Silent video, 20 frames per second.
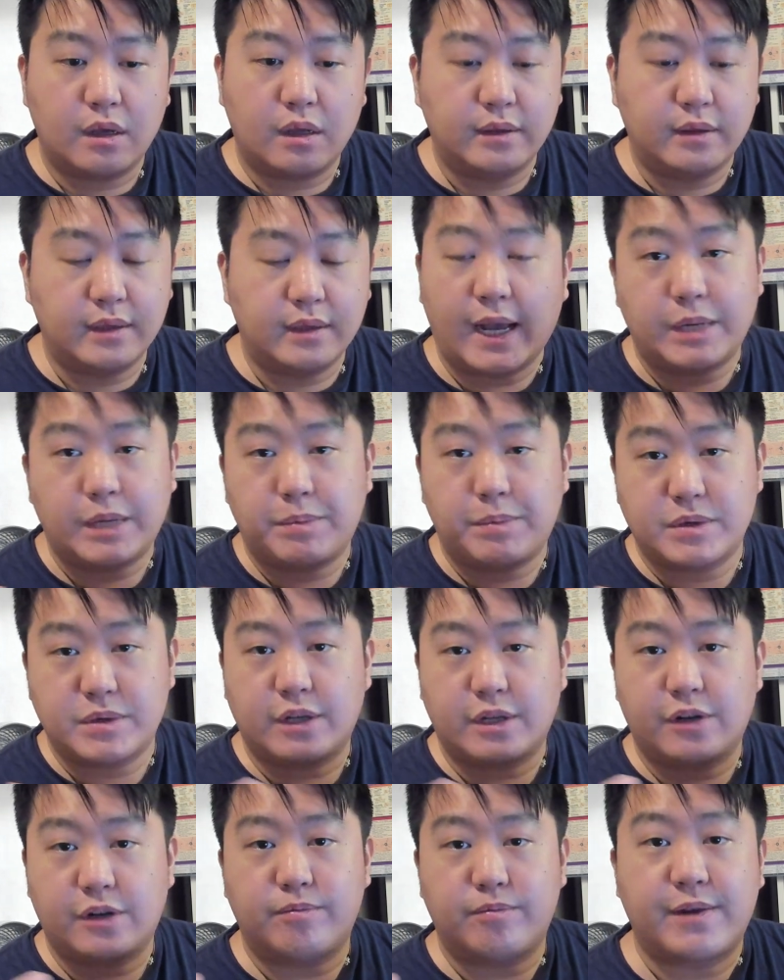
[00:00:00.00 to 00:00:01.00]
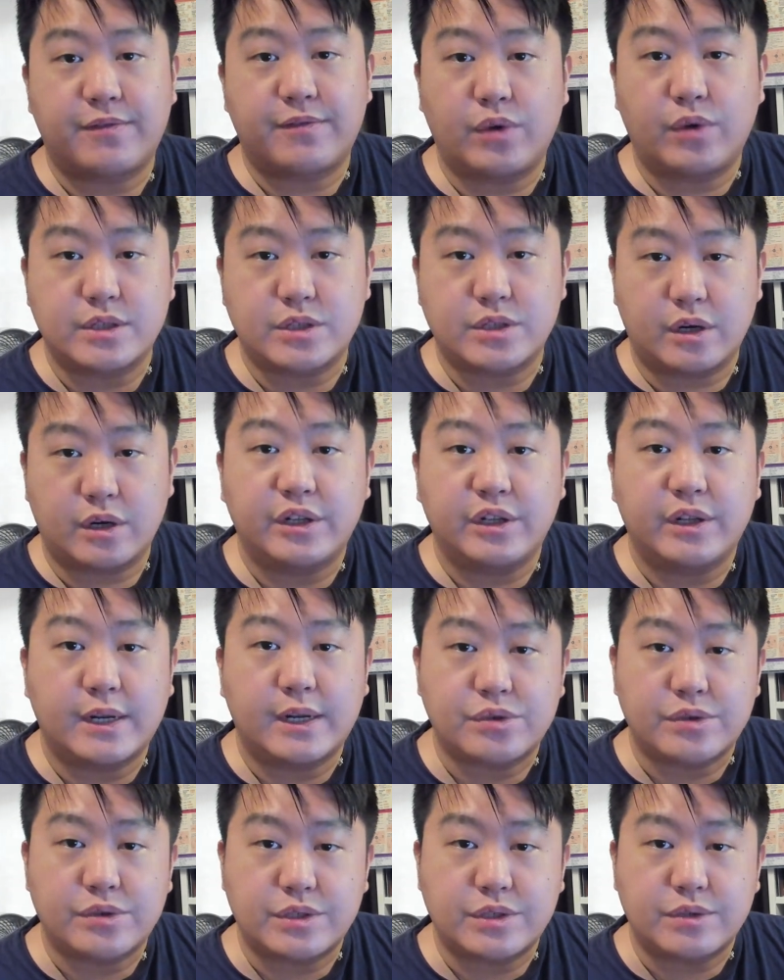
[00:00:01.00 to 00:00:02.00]
90% of my friends are
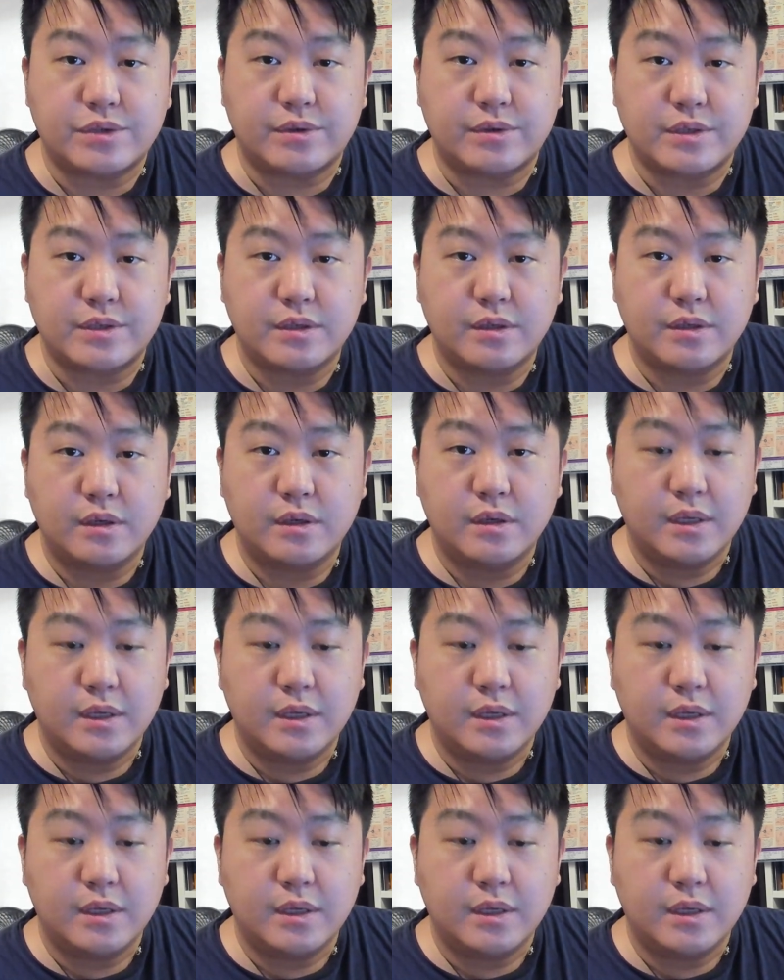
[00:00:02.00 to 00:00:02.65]
international students?